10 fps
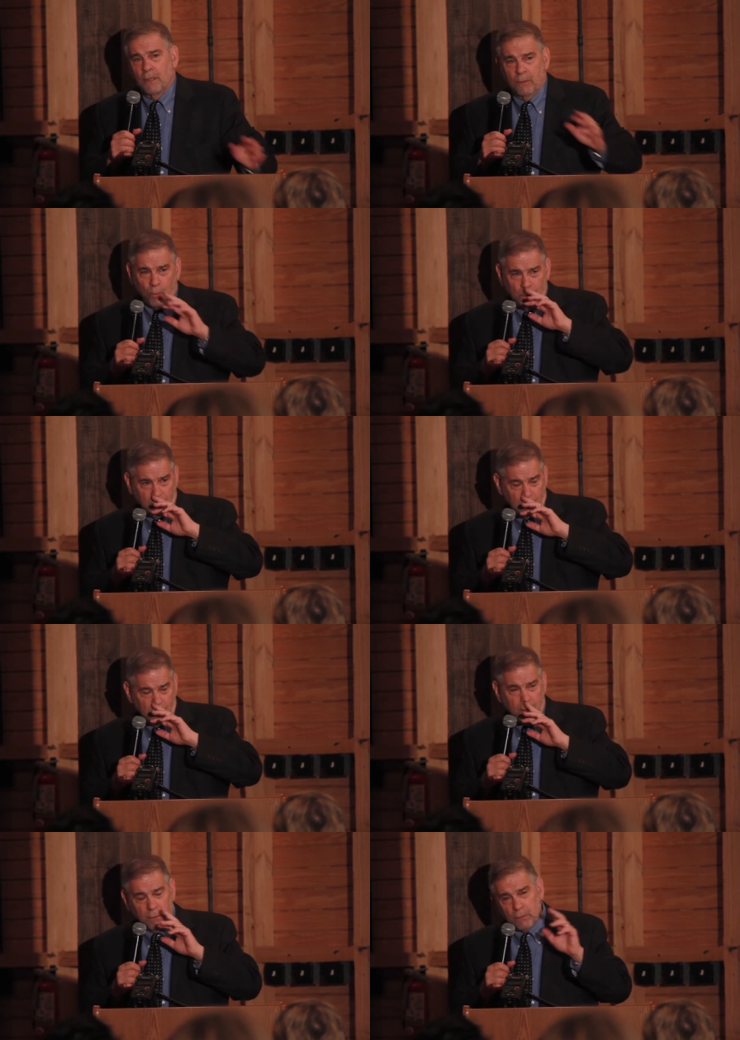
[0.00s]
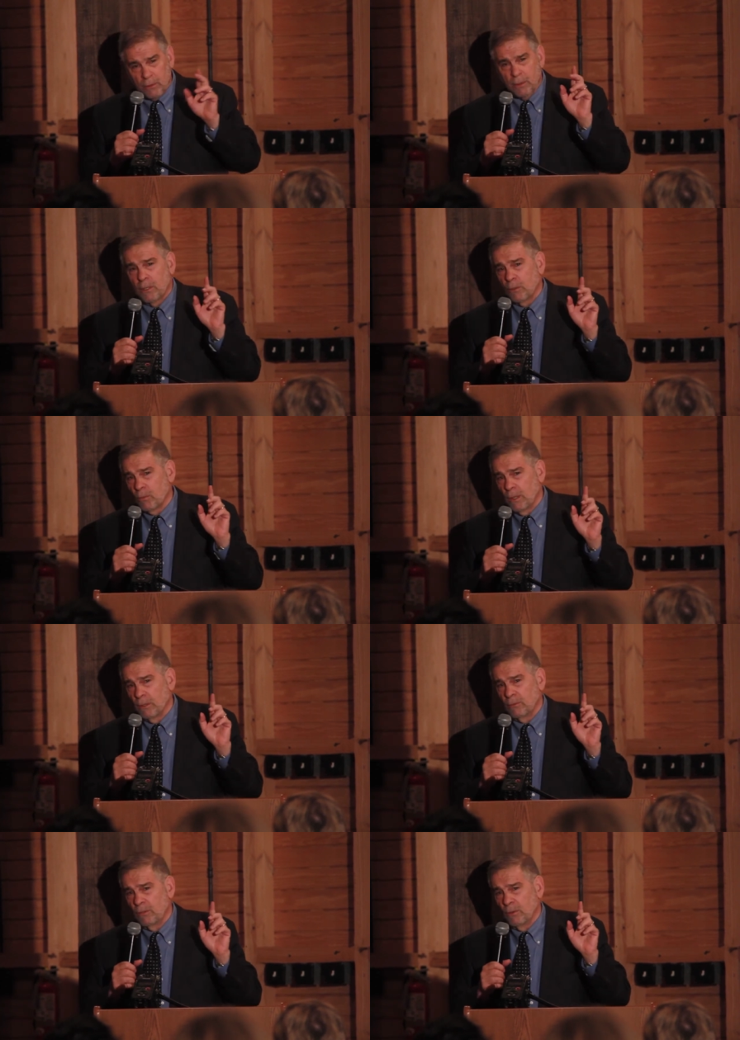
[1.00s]
And we are looking
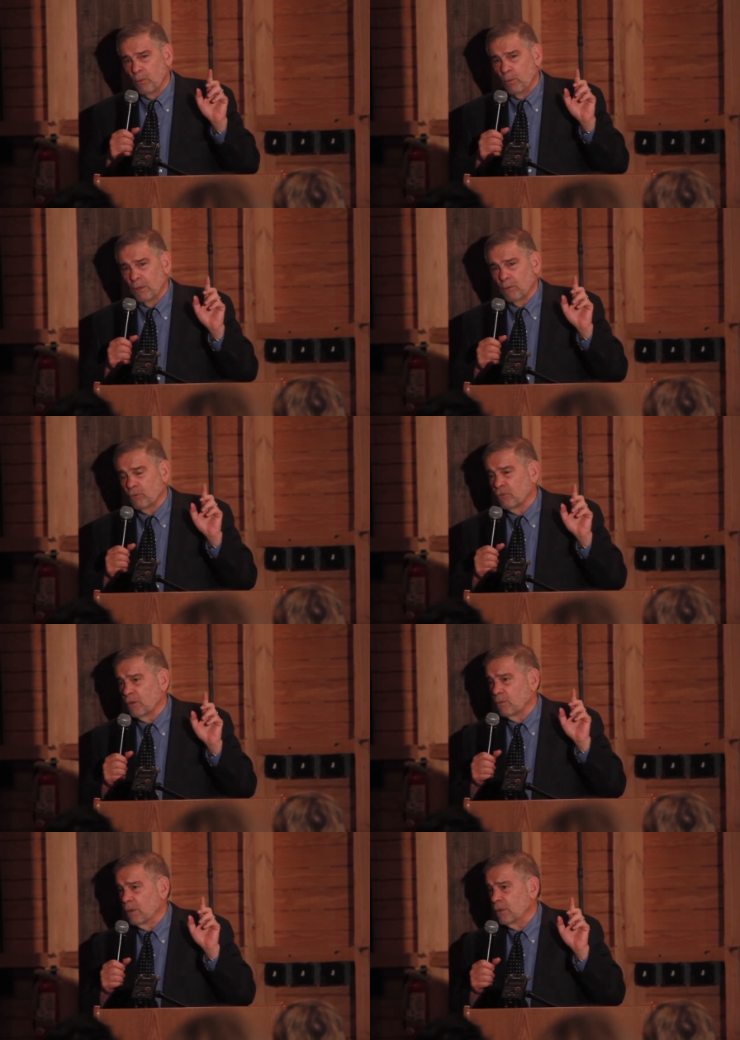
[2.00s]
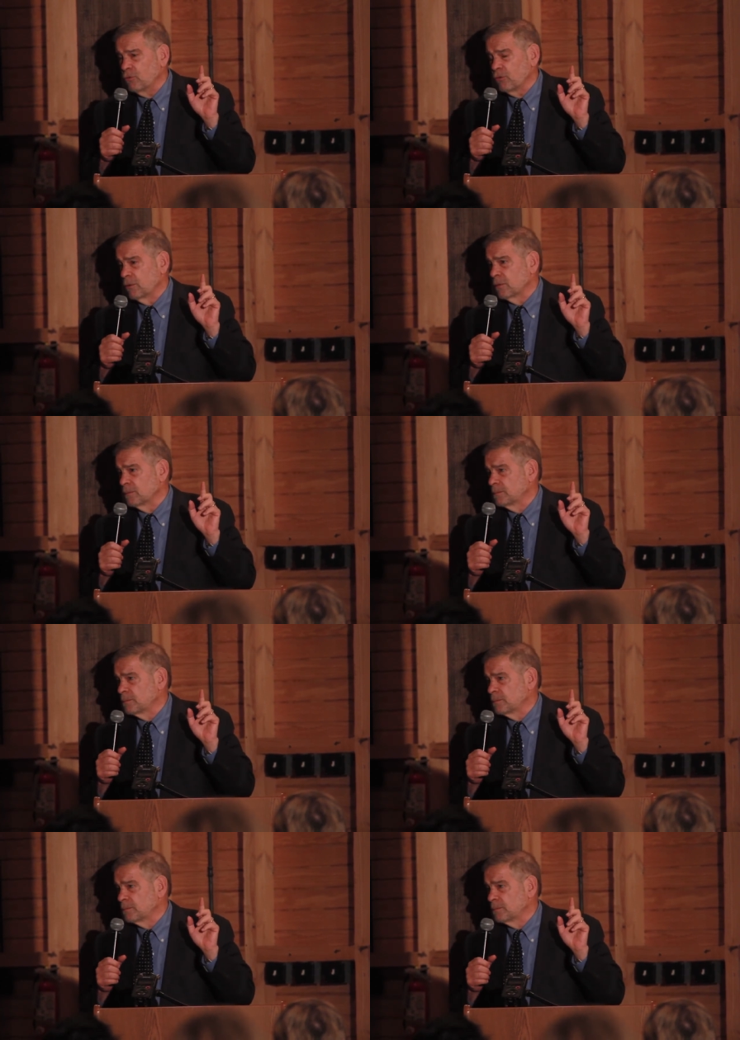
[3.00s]
around here, we are a generation